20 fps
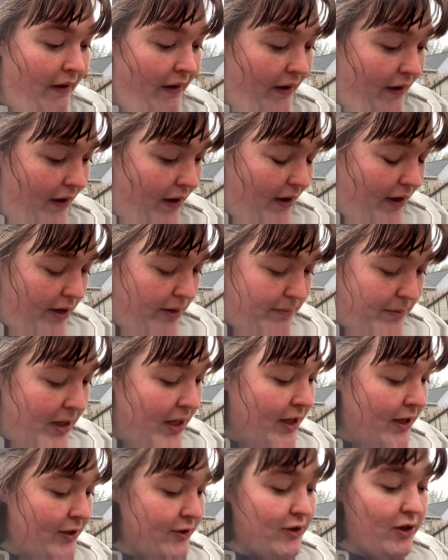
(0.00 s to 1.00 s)
Um,
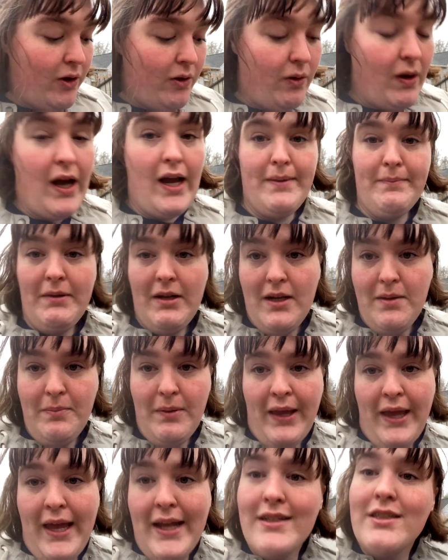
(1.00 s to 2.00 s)
so I'm gonna
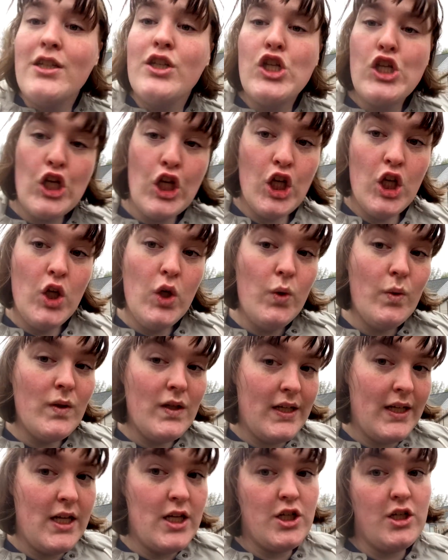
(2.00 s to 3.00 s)
plant two
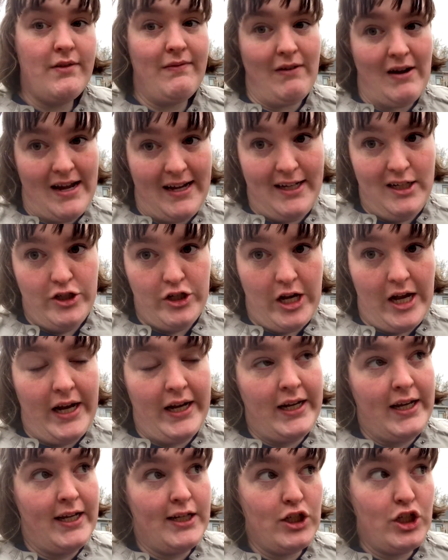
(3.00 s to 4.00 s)
each of Ragged
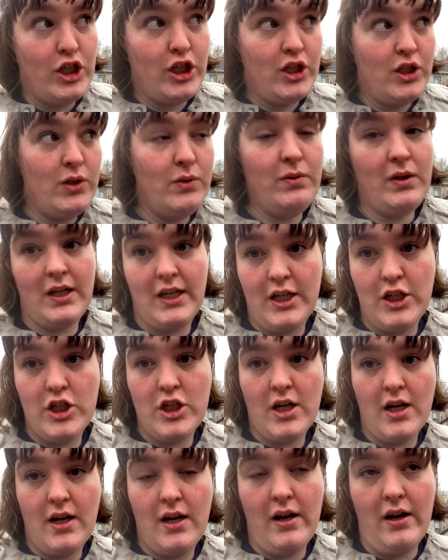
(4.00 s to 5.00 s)
Jack and two each
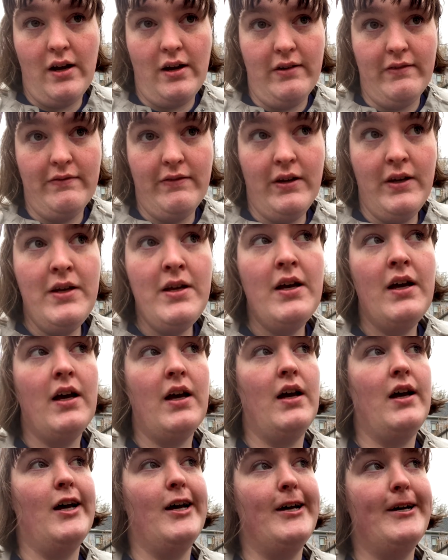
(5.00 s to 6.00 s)
of
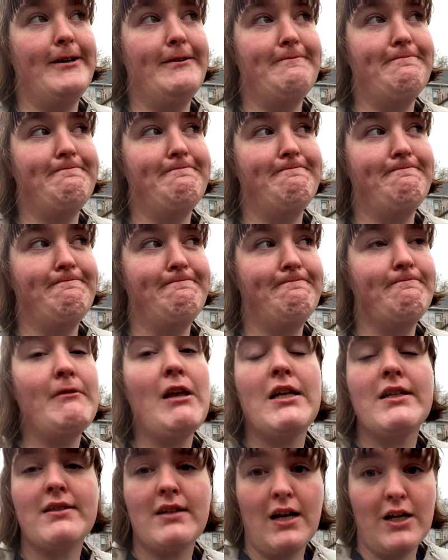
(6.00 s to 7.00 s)
um,
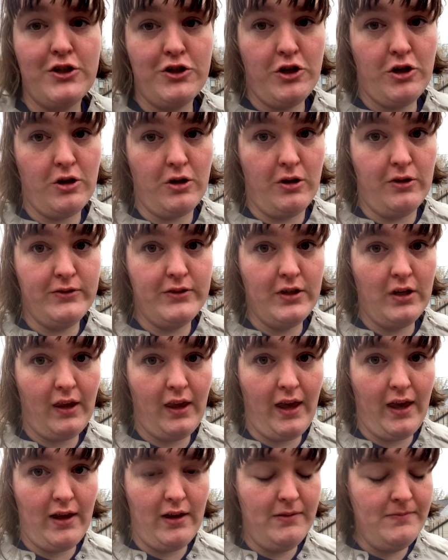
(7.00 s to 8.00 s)
Scotch curled
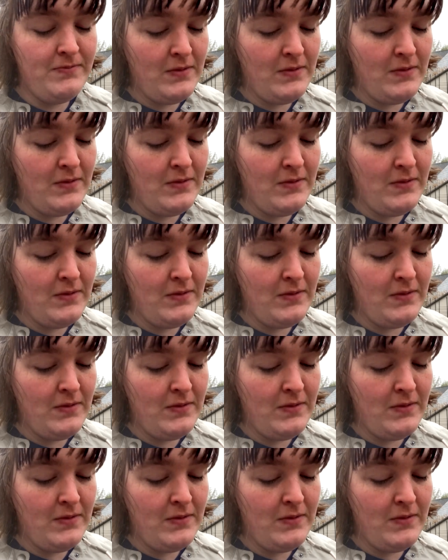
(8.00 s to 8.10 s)
kale